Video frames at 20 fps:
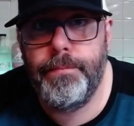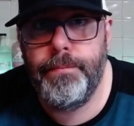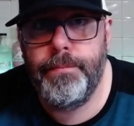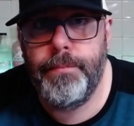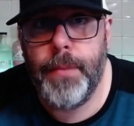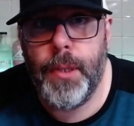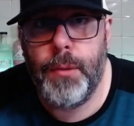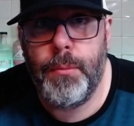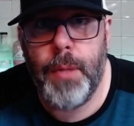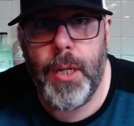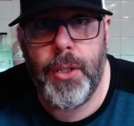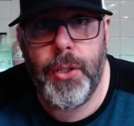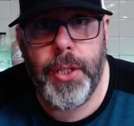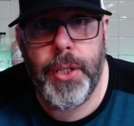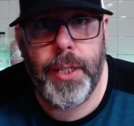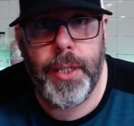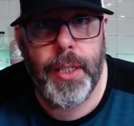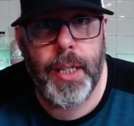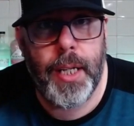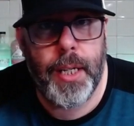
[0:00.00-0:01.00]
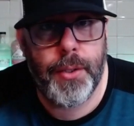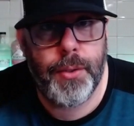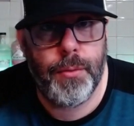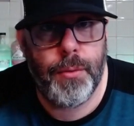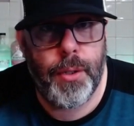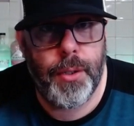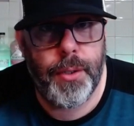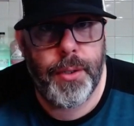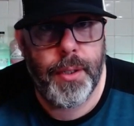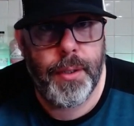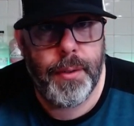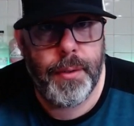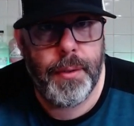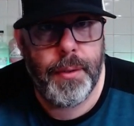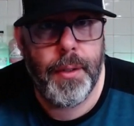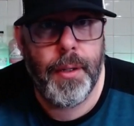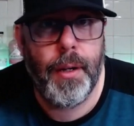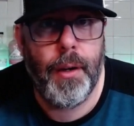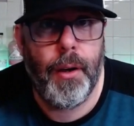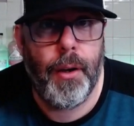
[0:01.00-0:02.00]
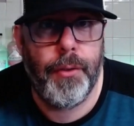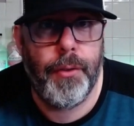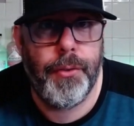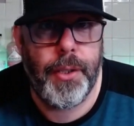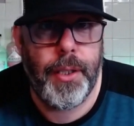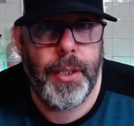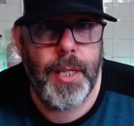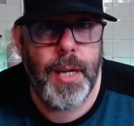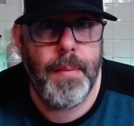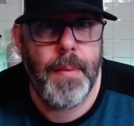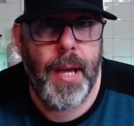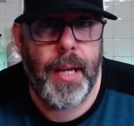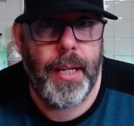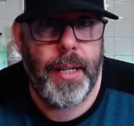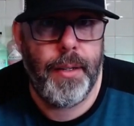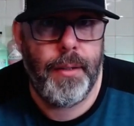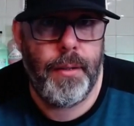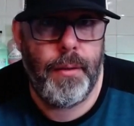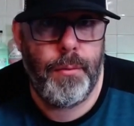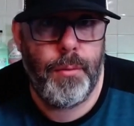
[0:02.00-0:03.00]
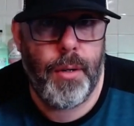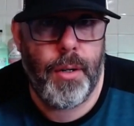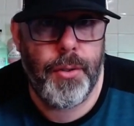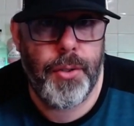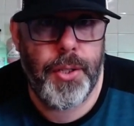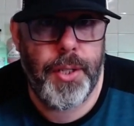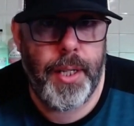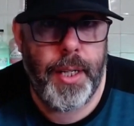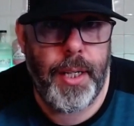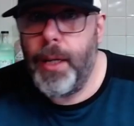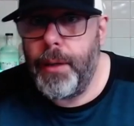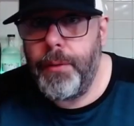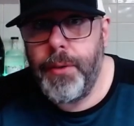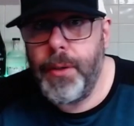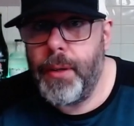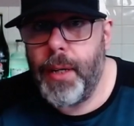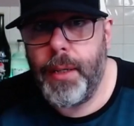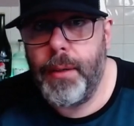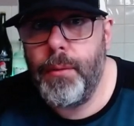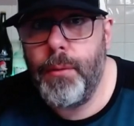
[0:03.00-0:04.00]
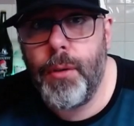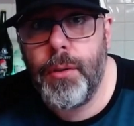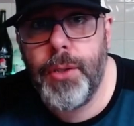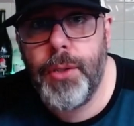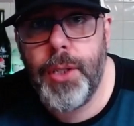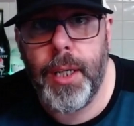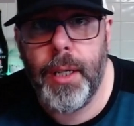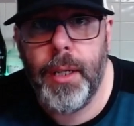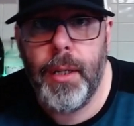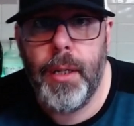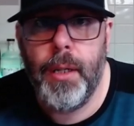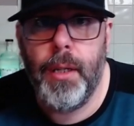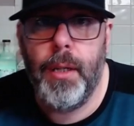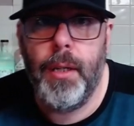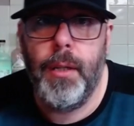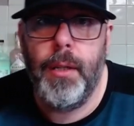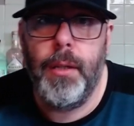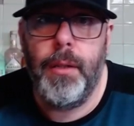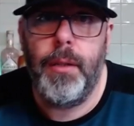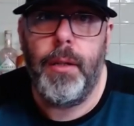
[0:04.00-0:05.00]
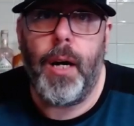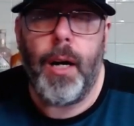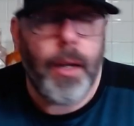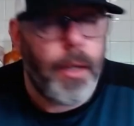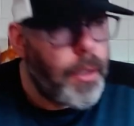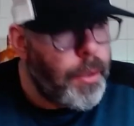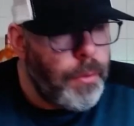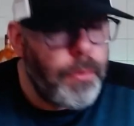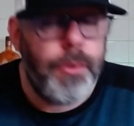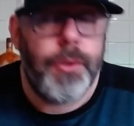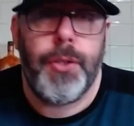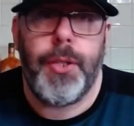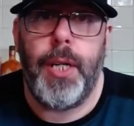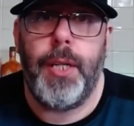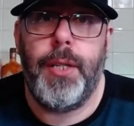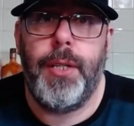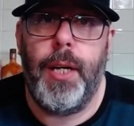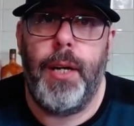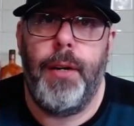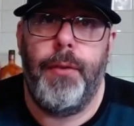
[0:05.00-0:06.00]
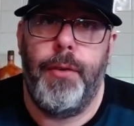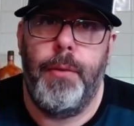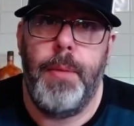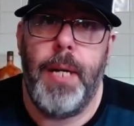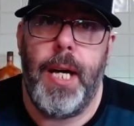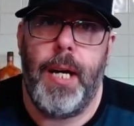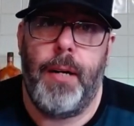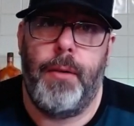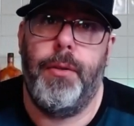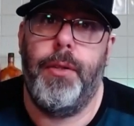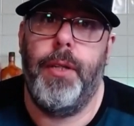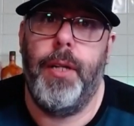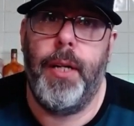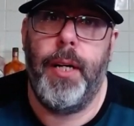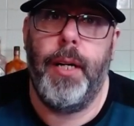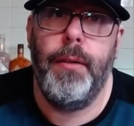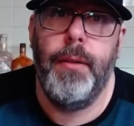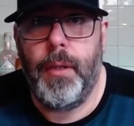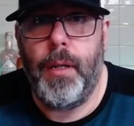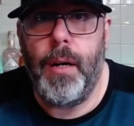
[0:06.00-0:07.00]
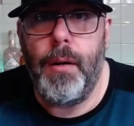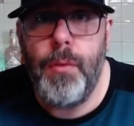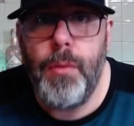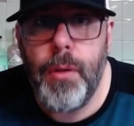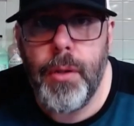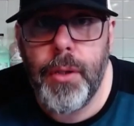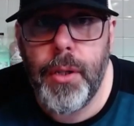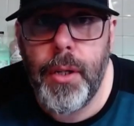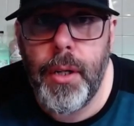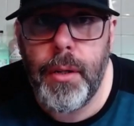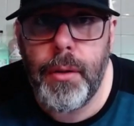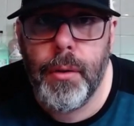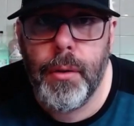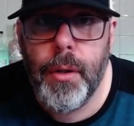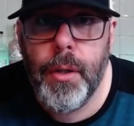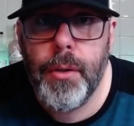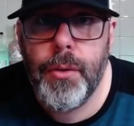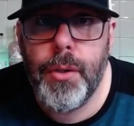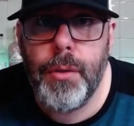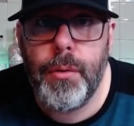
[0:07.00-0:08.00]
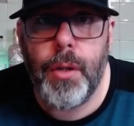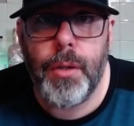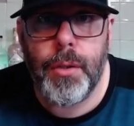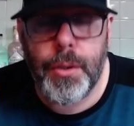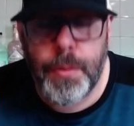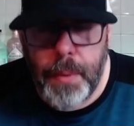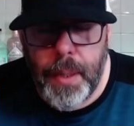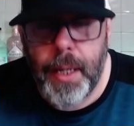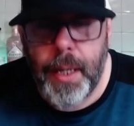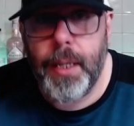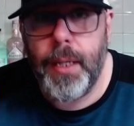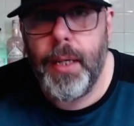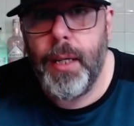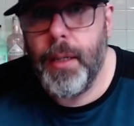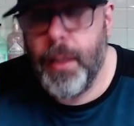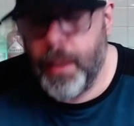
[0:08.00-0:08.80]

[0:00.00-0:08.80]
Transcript: not mentioning the last one, because you may not have watched it if you ain't watch it. I don't sit here for me health, you know. I want you to watch me